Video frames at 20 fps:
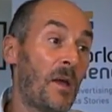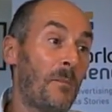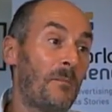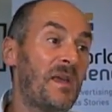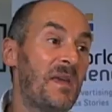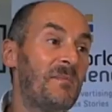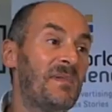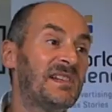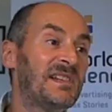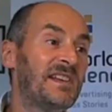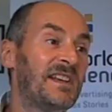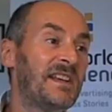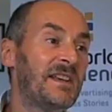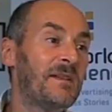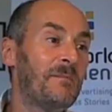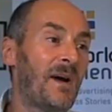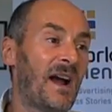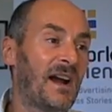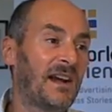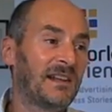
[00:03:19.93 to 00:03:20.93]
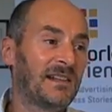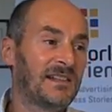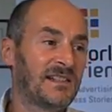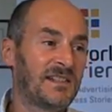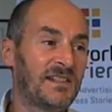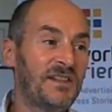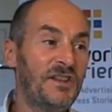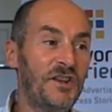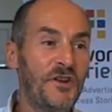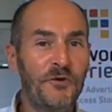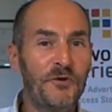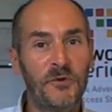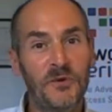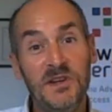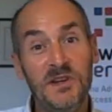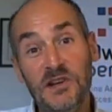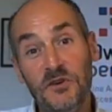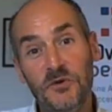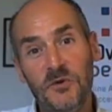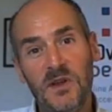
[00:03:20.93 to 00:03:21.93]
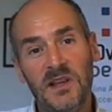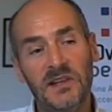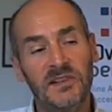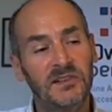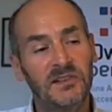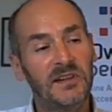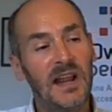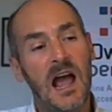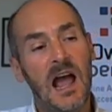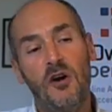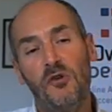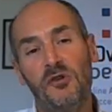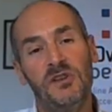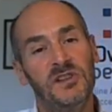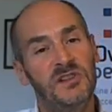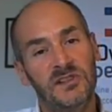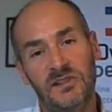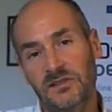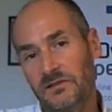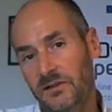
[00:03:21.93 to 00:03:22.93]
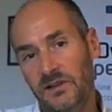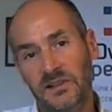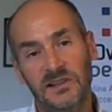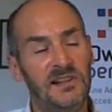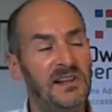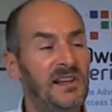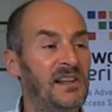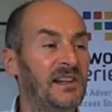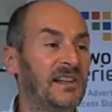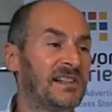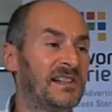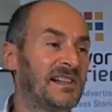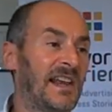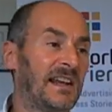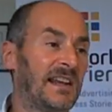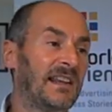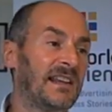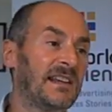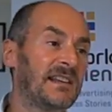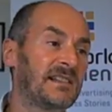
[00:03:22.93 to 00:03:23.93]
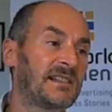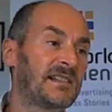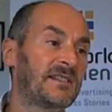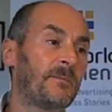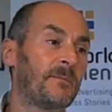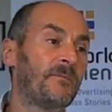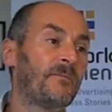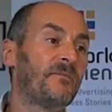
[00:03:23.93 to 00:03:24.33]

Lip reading: PPC marketers knew it. Now is in the settings.